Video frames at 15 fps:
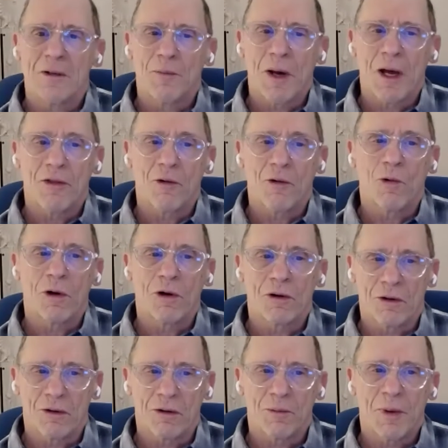by the
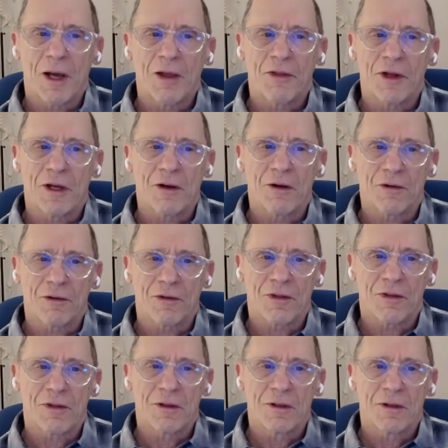world, by the earth.
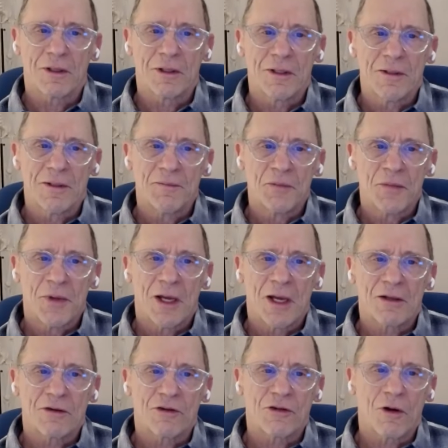
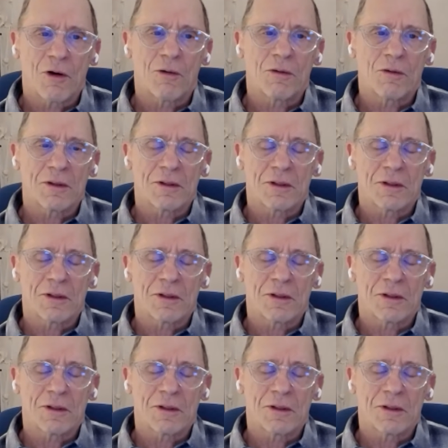And so